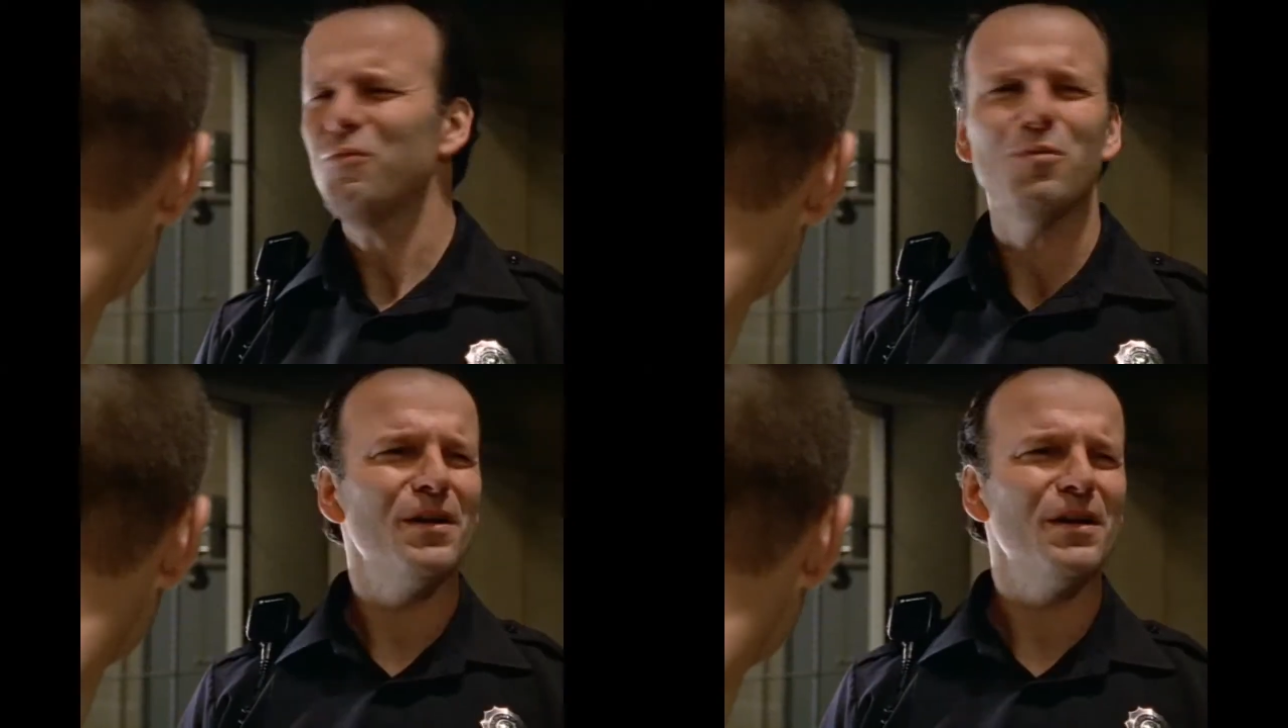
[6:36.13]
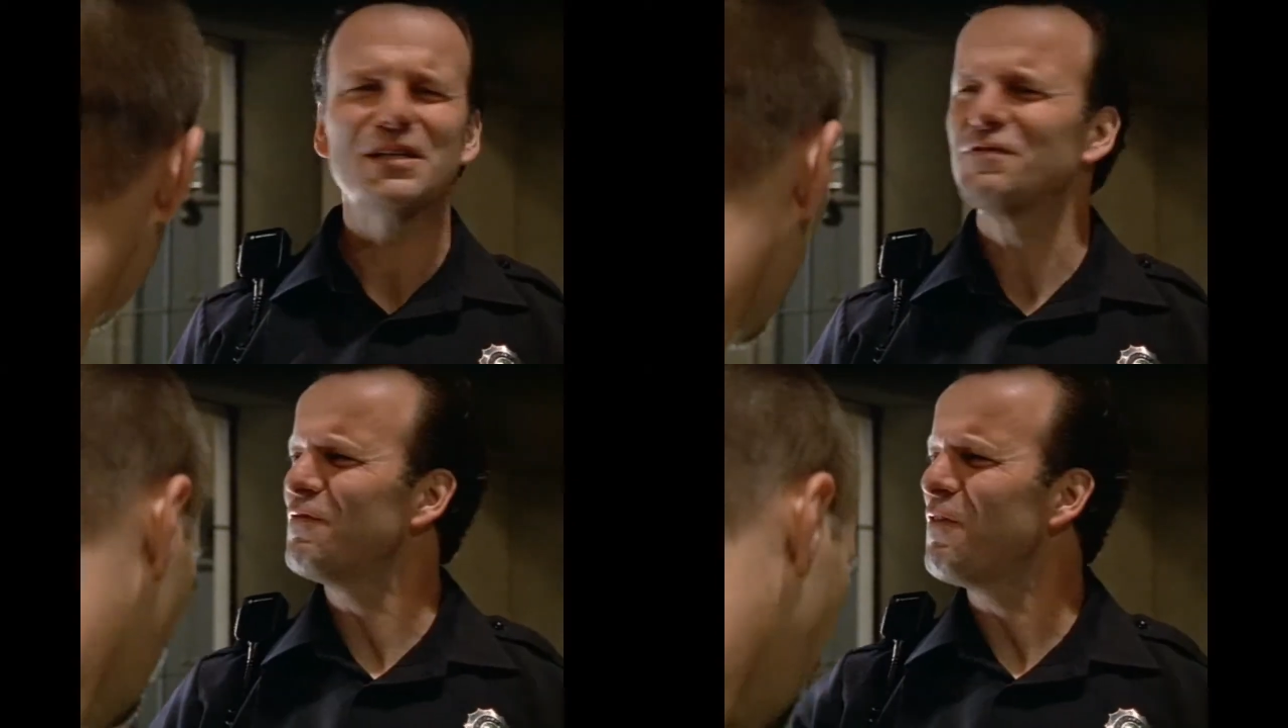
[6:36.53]
if one of
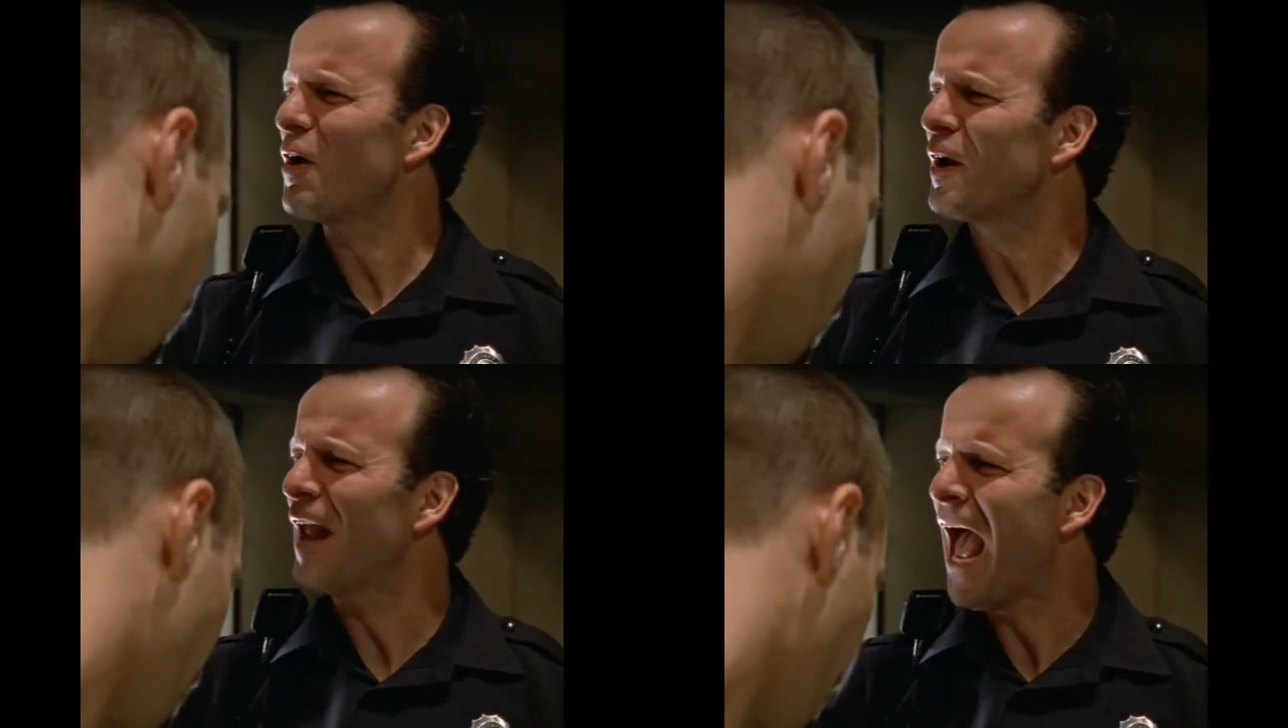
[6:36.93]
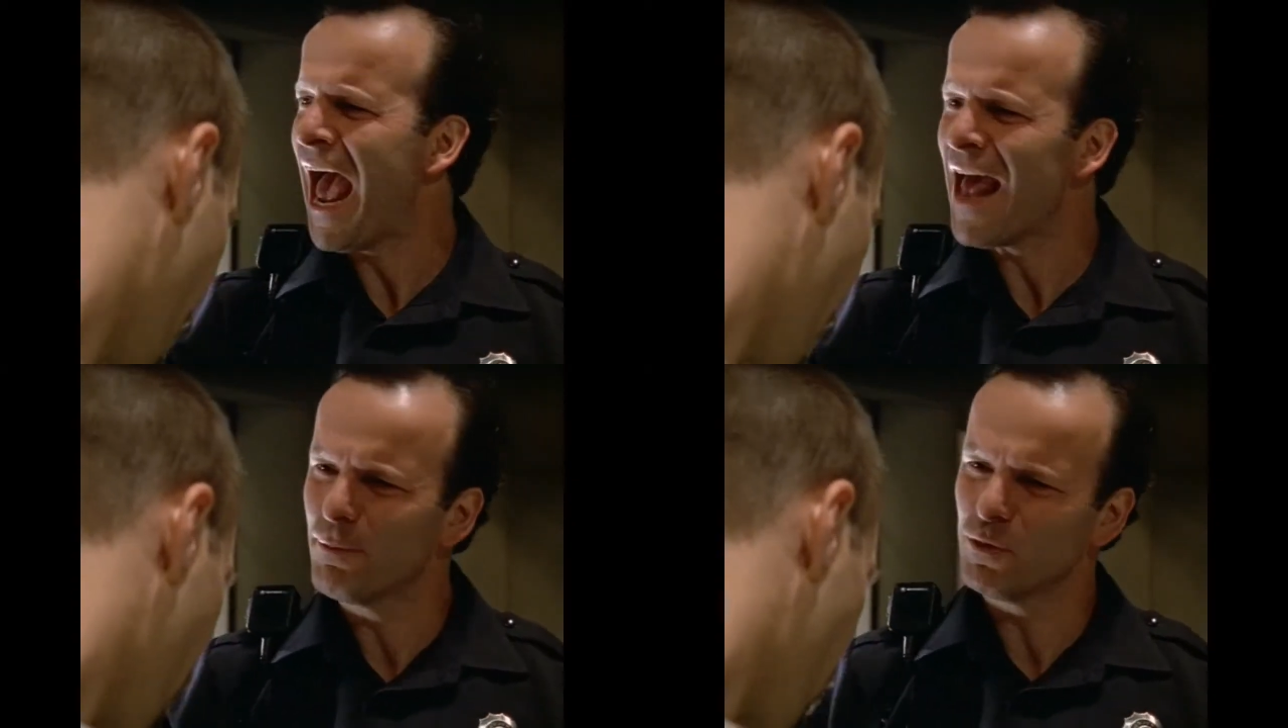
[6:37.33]
these fucking
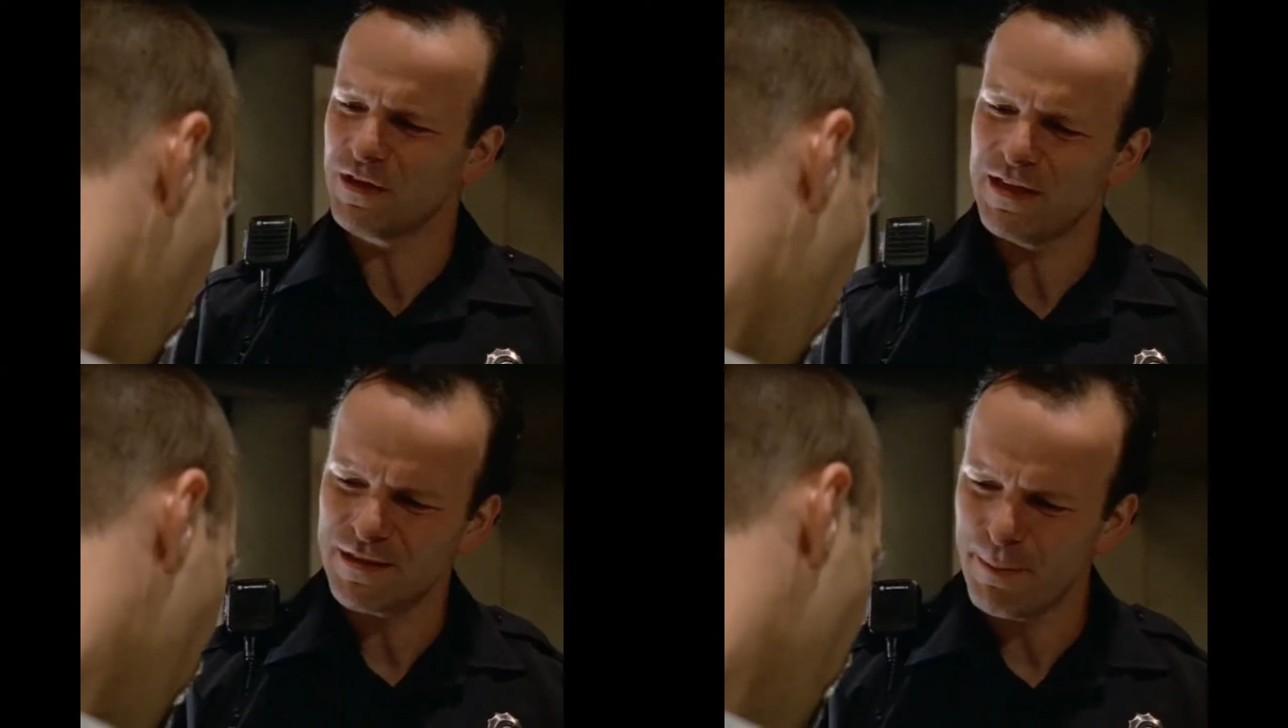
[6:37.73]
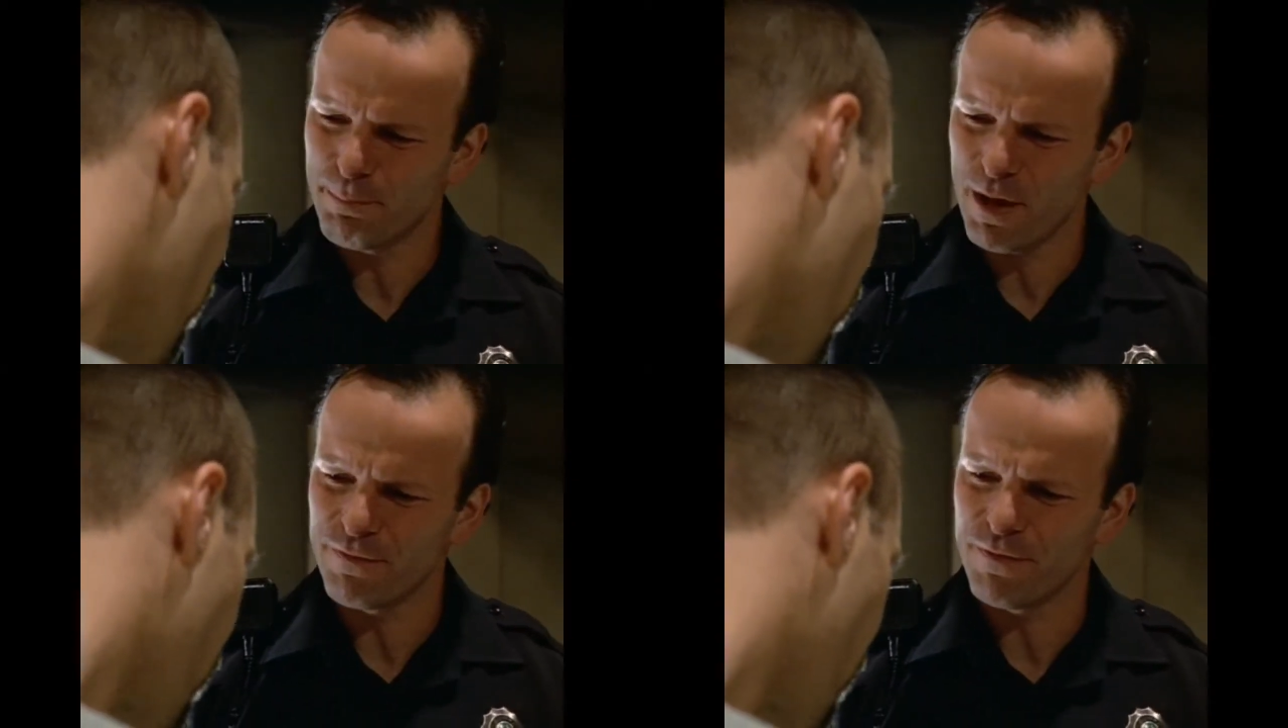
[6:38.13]
animals ends up butt